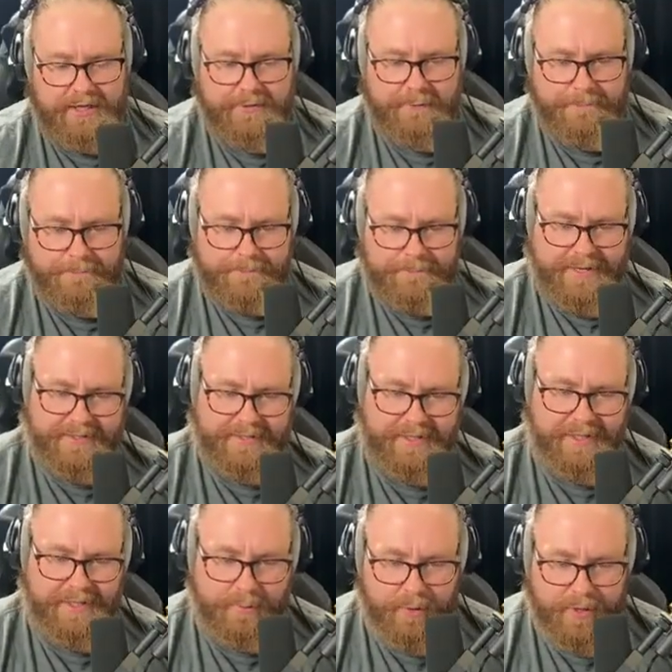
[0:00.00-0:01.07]
So
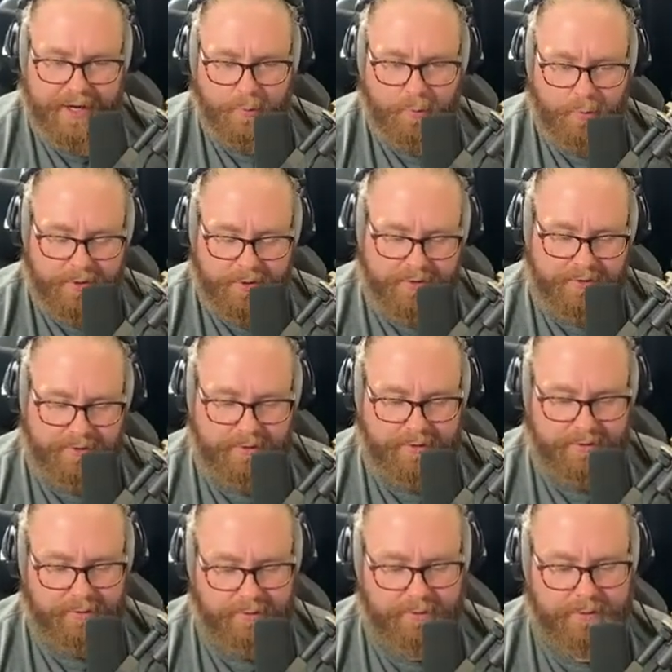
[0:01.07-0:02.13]
basically, what I wanted to
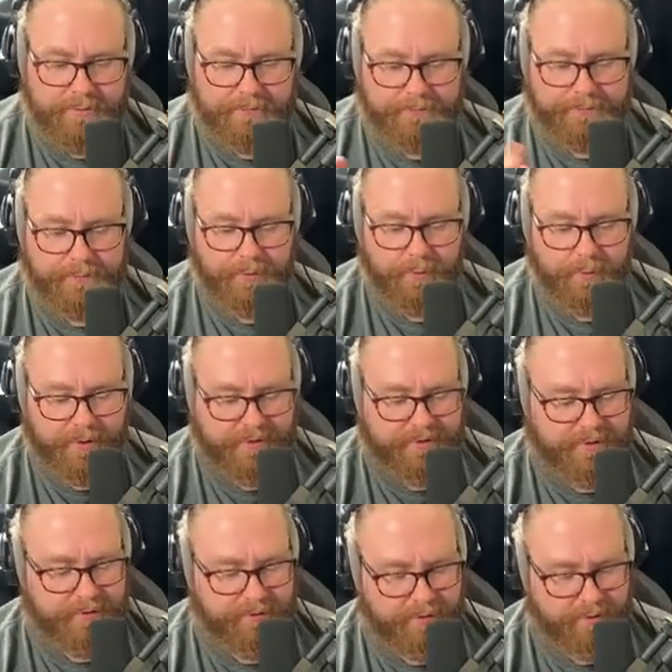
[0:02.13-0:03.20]
do was
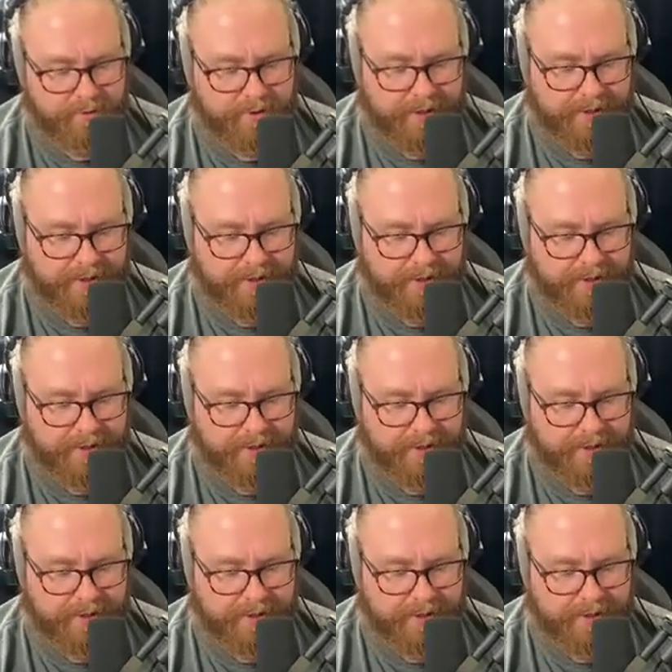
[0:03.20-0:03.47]
to do